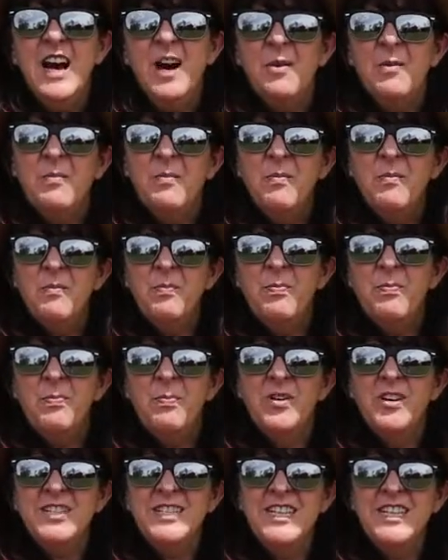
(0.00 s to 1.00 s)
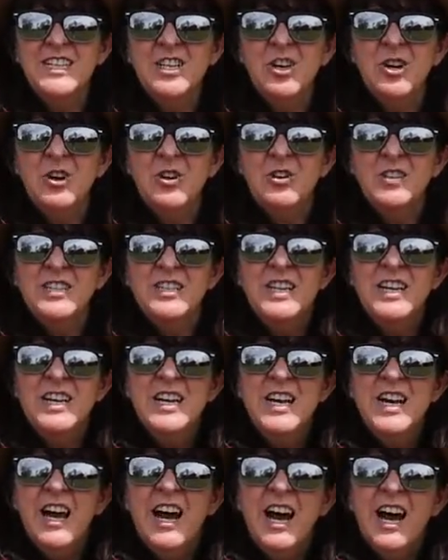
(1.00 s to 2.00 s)
Now, pussy toes
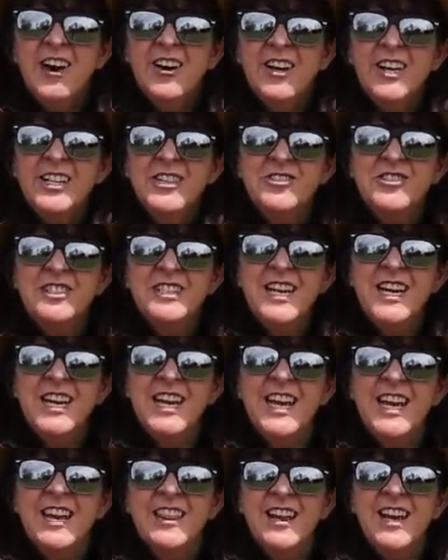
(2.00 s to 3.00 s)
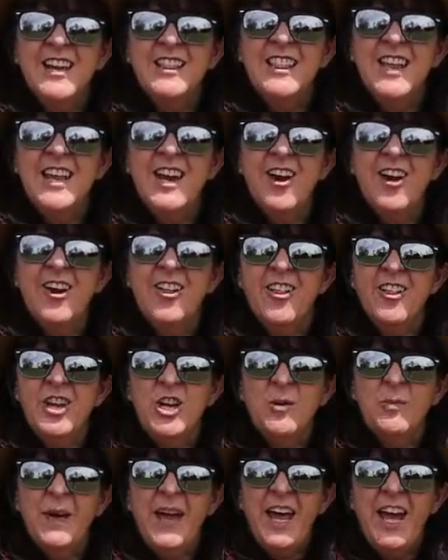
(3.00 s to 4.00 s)
are interesting in that they are
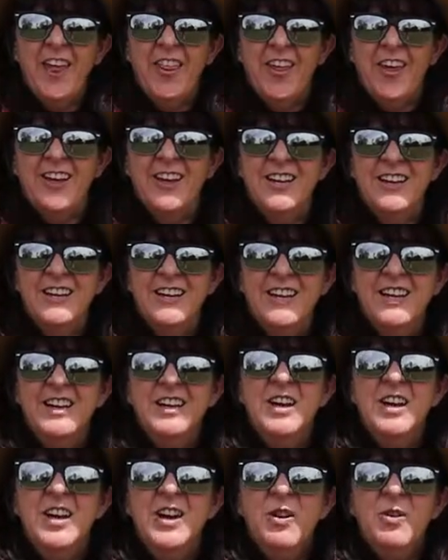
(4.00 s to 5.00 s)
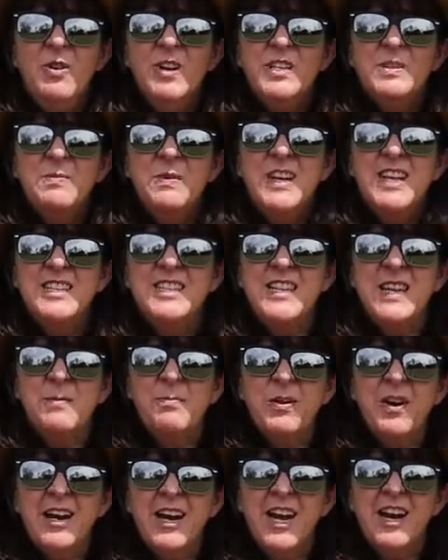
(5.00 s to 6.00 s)
allelopathic, which means
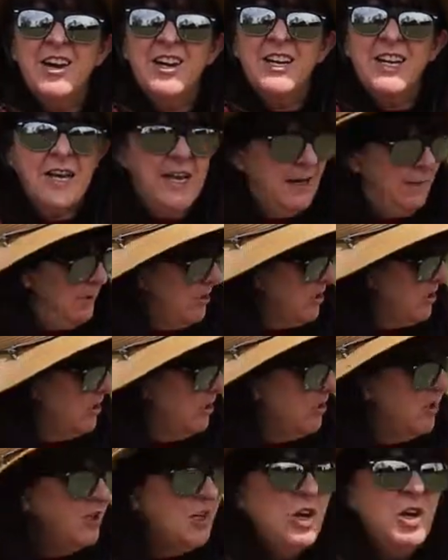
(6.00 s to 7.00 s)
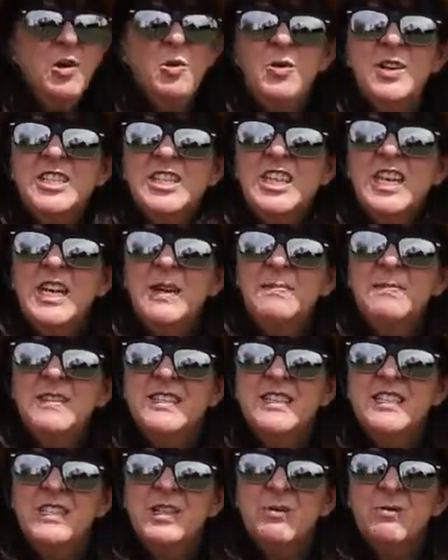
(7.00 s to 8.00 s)
they put out a chemical which keeps the